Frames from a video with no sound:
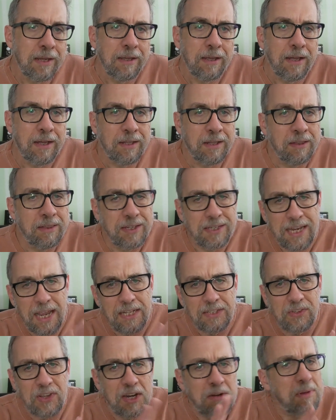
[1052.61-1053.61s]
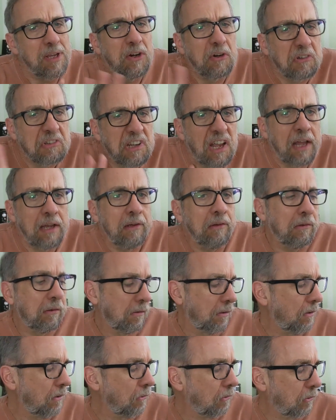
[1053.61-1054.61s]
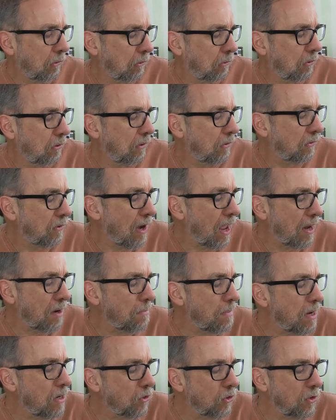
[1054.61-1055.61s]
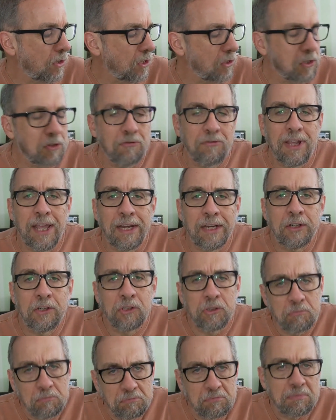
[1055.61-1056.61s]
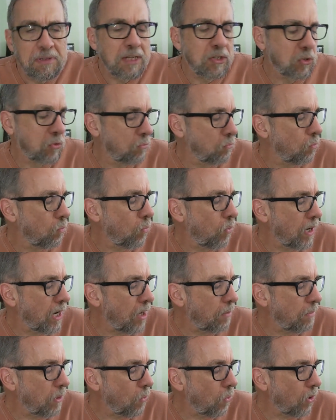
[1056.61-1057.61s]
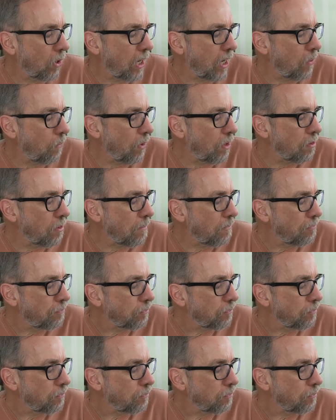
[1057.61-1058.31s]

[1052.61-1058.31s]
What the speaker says: the 10 centimeter size is not a major disadvantage. That's what I'll be working with.